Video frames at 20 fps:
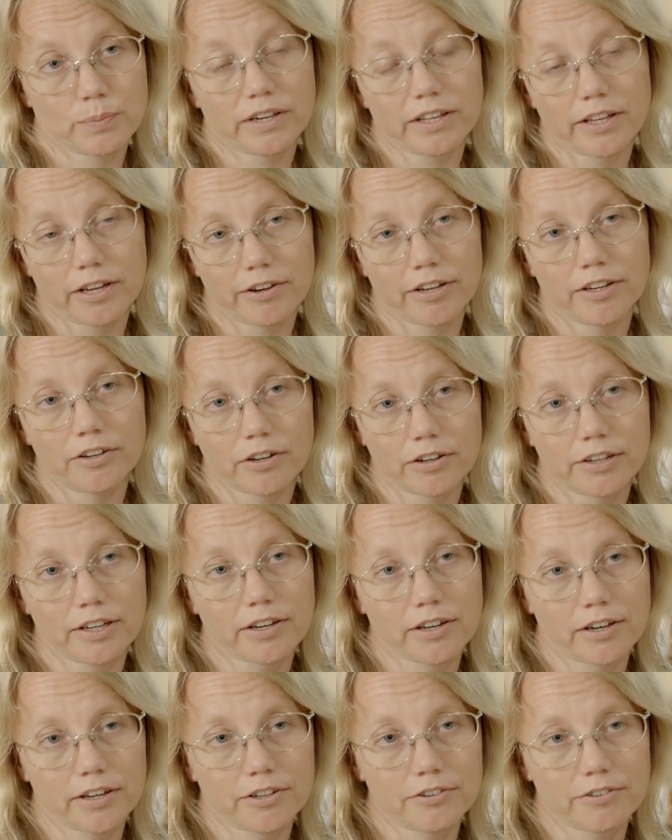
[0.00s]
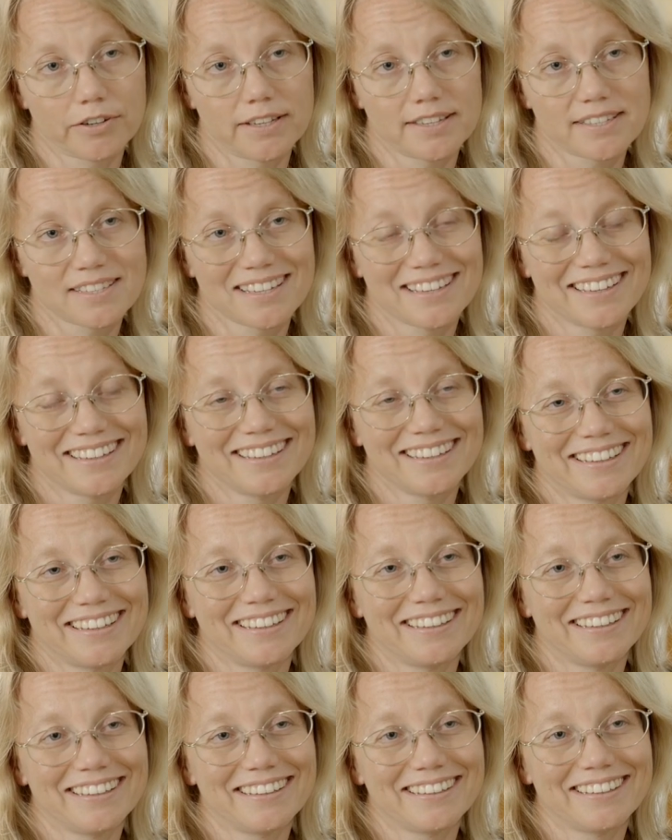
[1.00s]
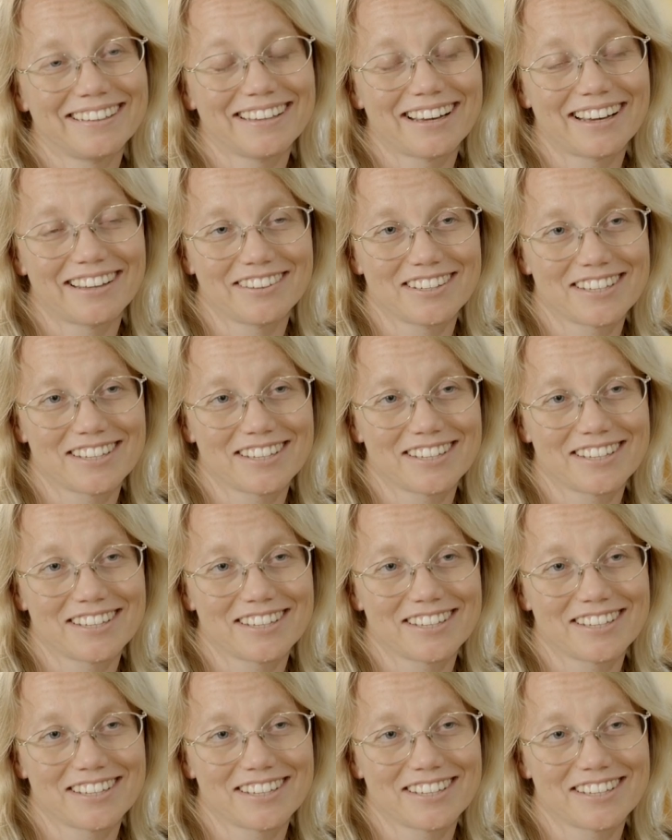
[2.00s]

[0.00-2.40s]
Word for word: But here in Nordic countries, it, eh,